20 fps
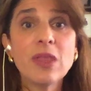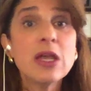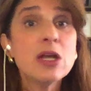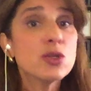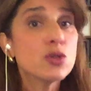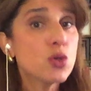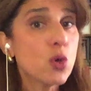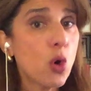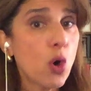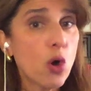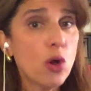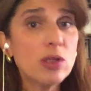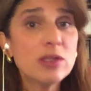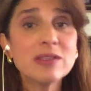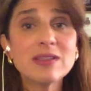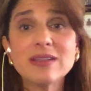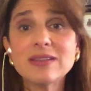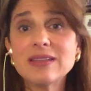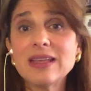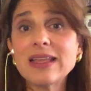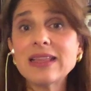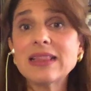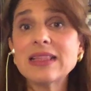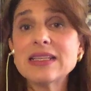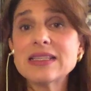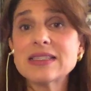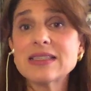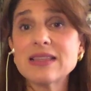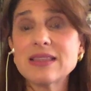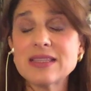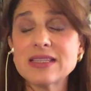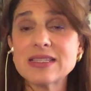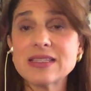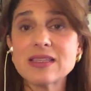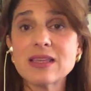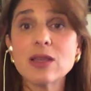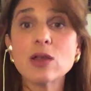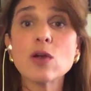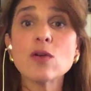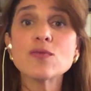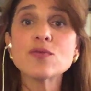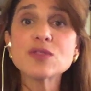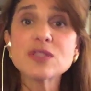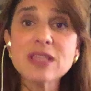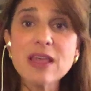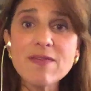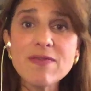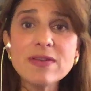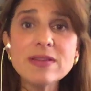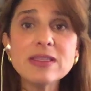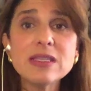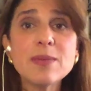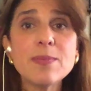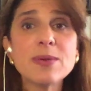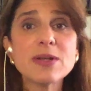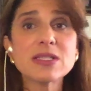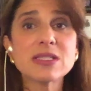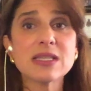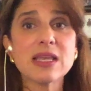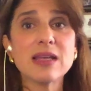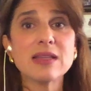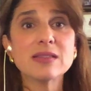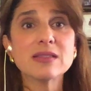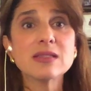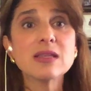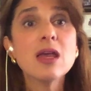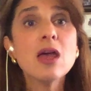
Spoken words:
to halt the deadly statistic of 70%